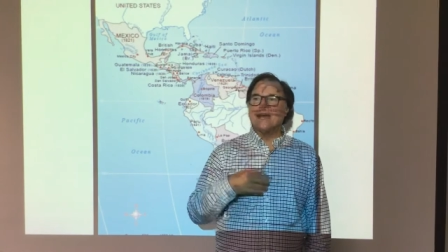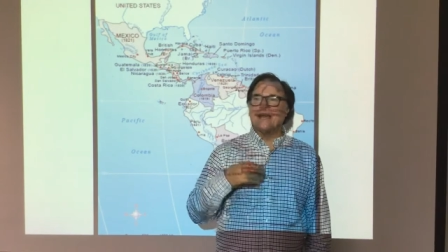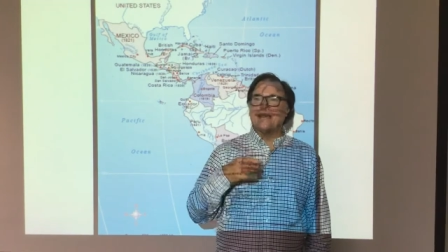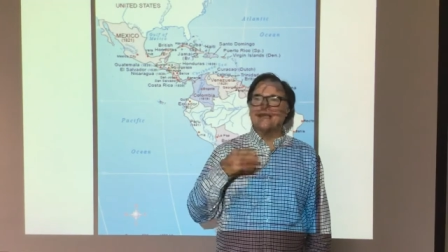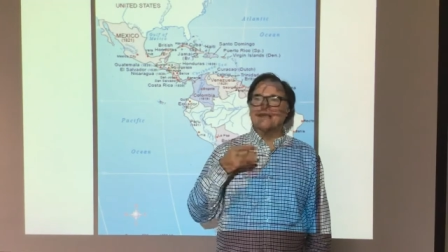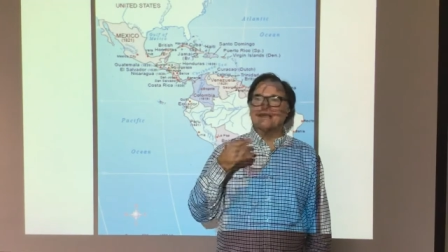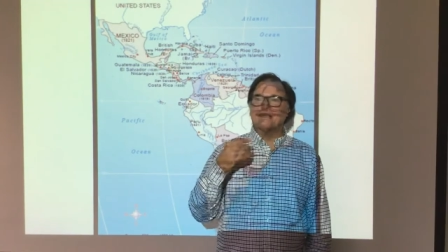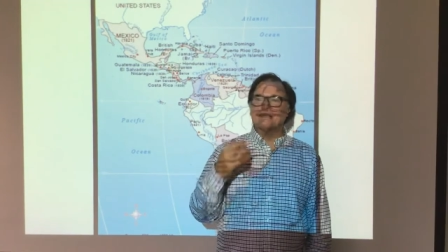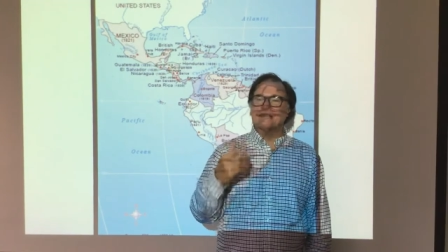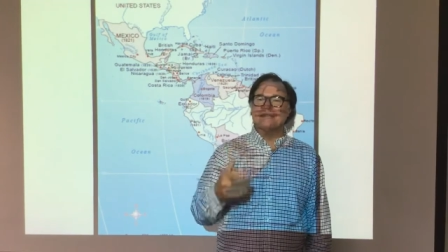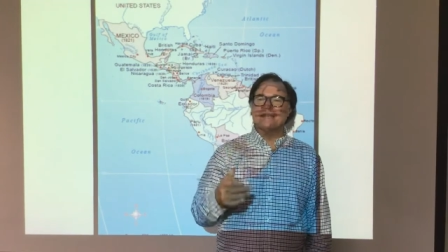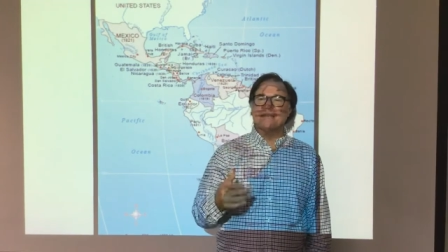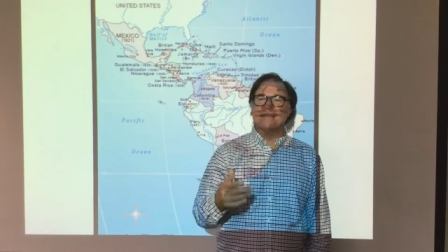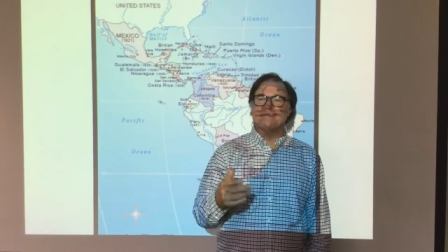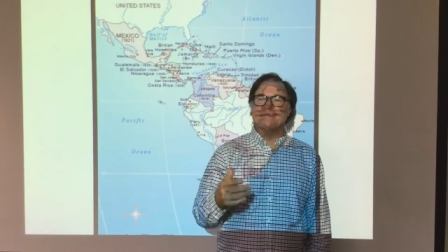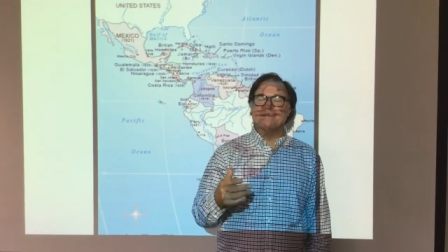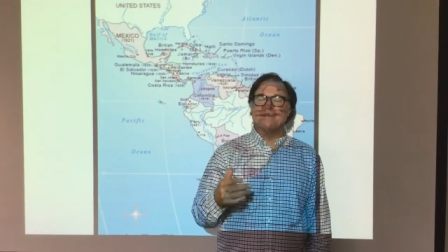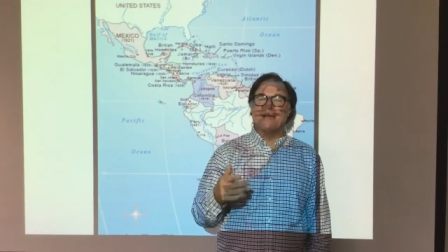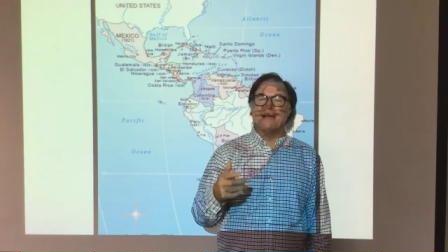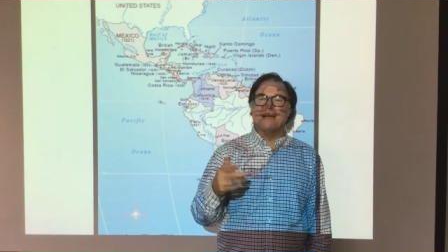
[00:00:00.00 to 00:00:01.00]
And at the
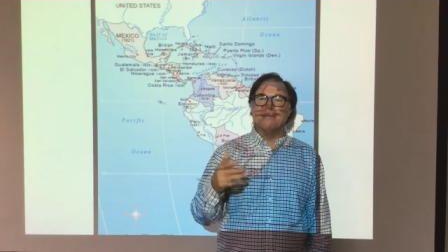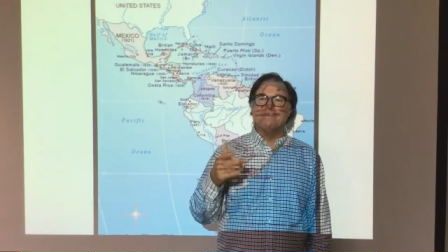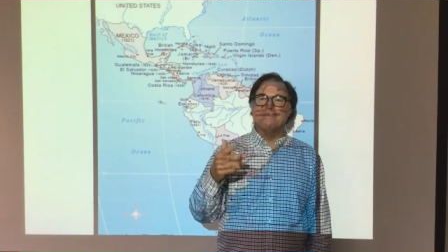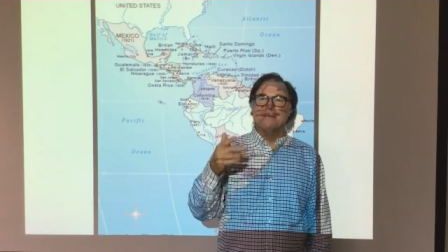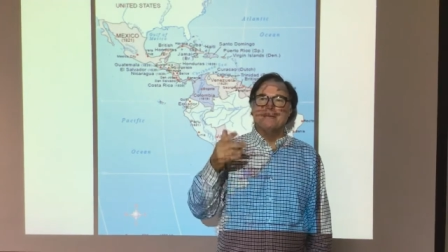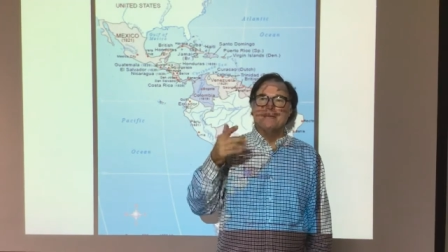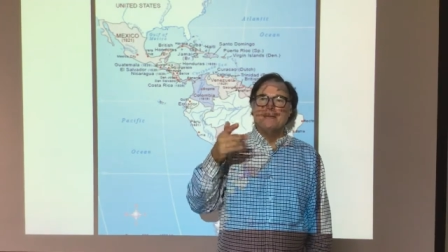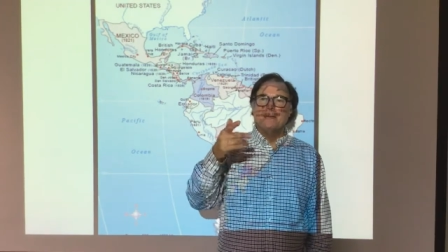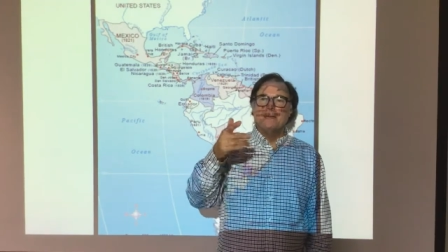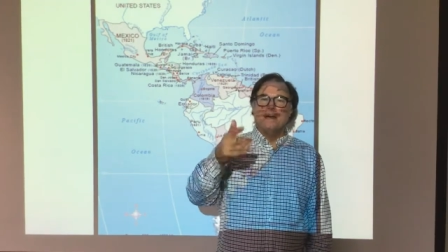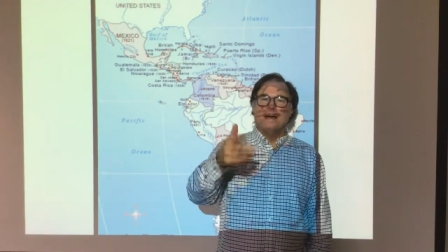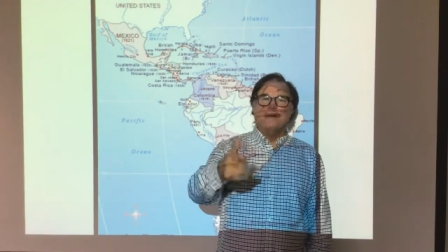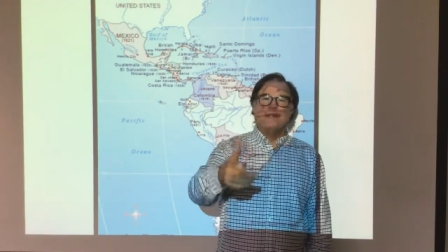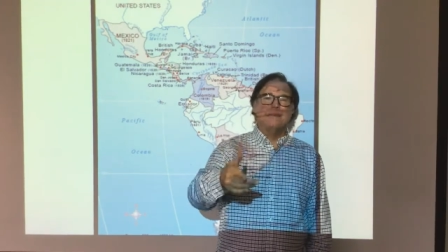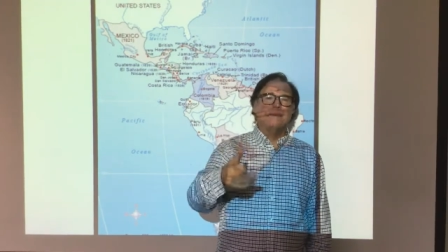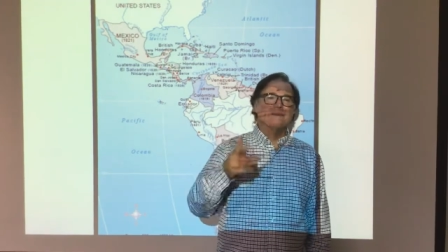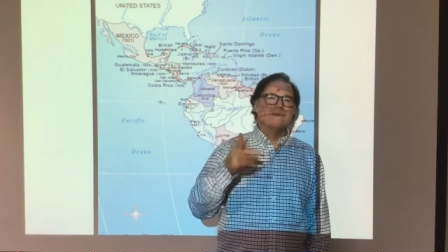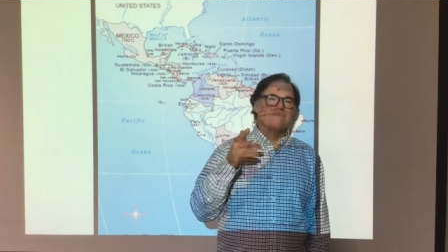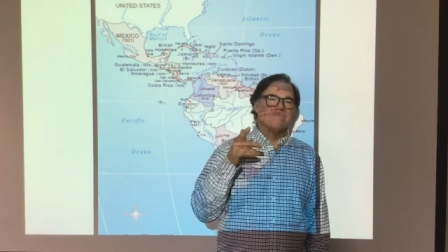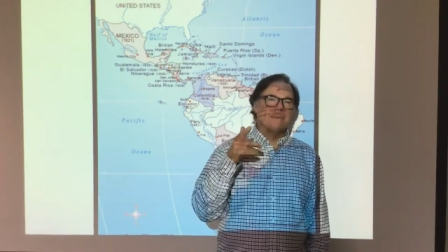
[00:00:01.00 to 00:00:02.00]
same time, uh,
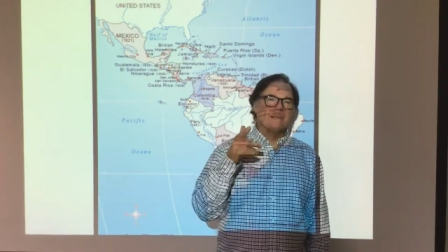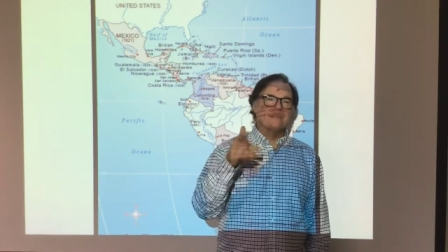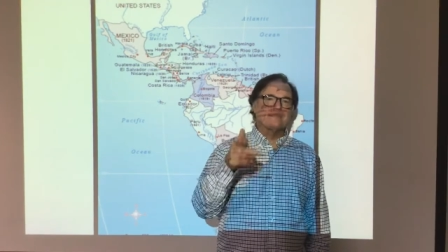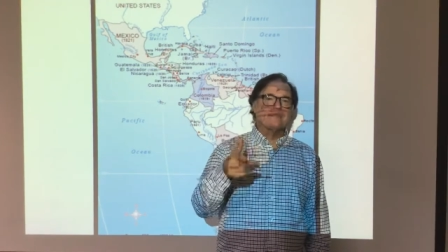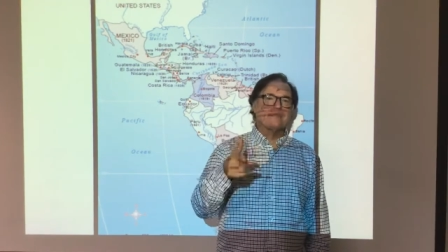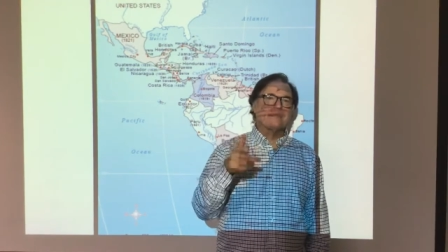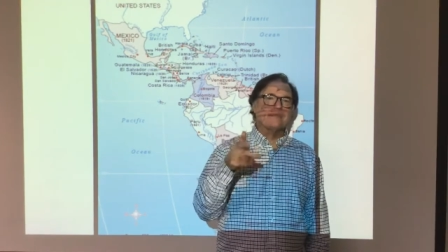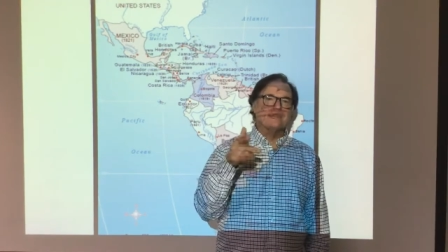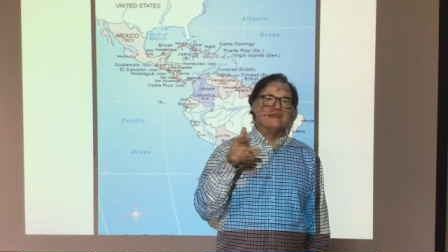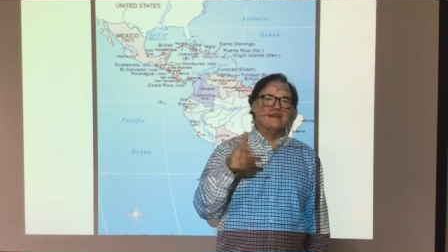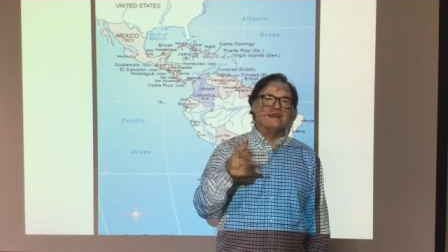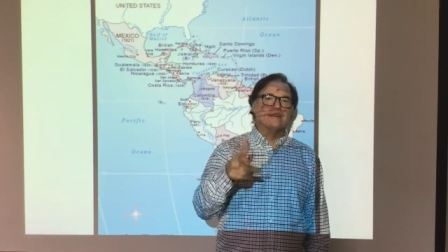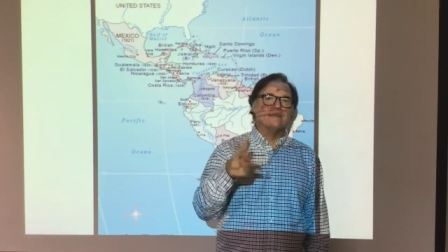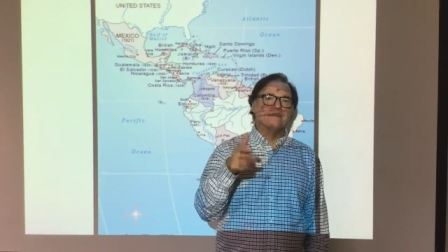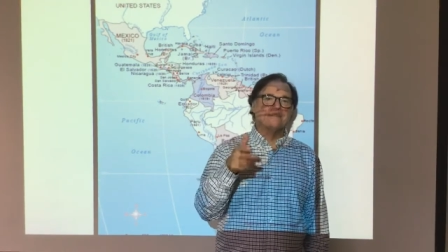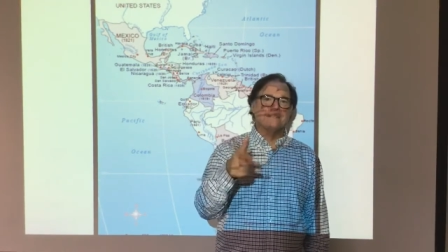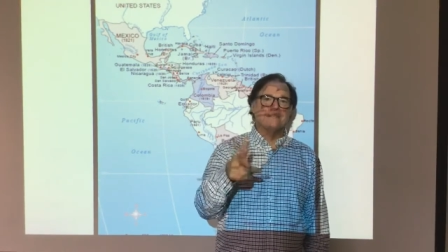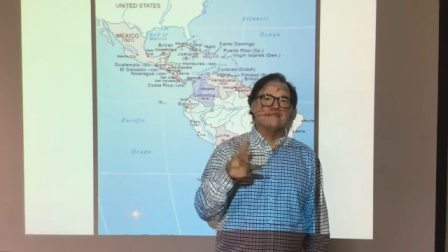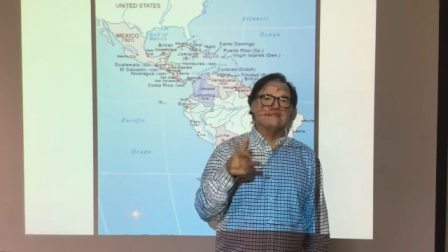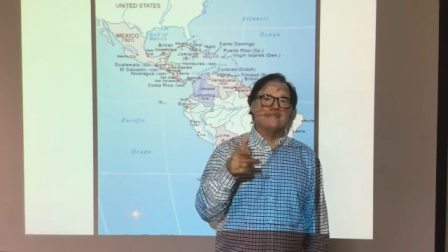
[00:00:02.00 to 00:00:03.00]
this Mexican
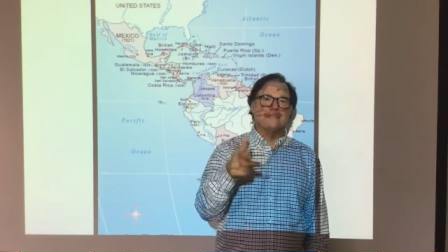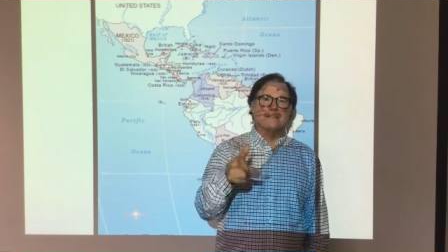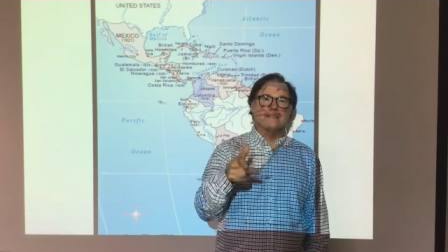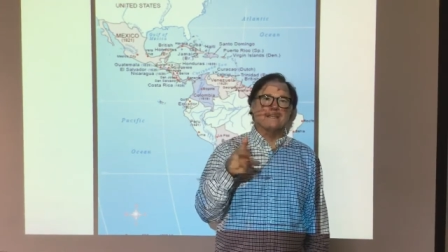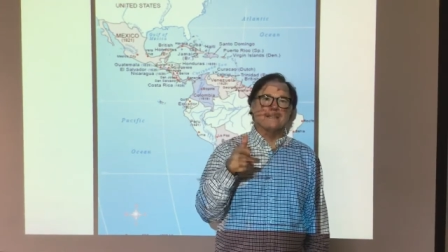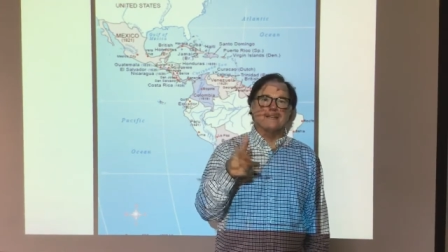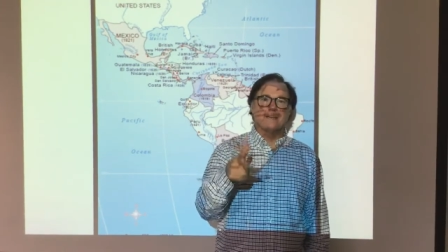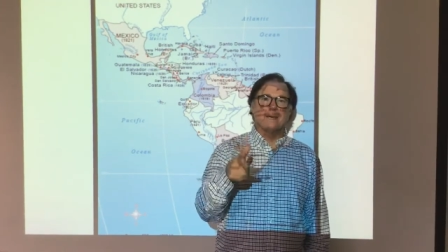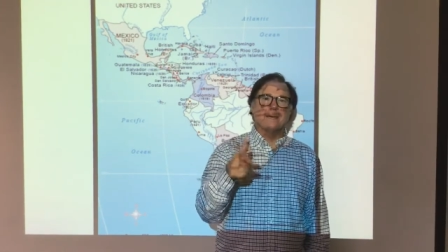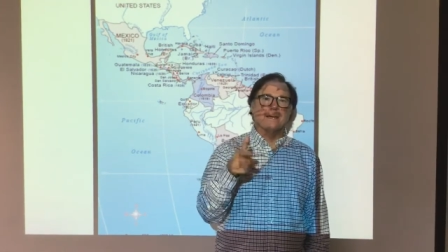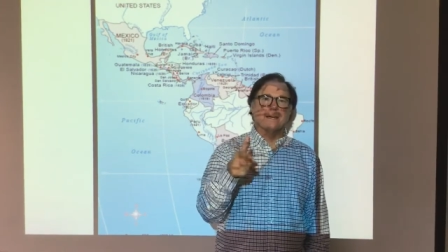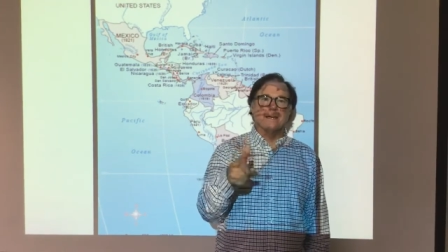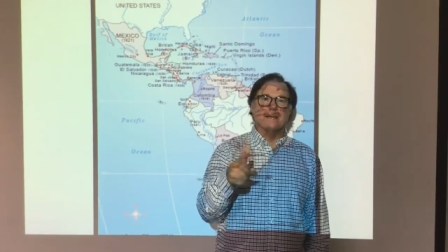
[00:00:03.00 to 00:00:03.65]
heritage that uh,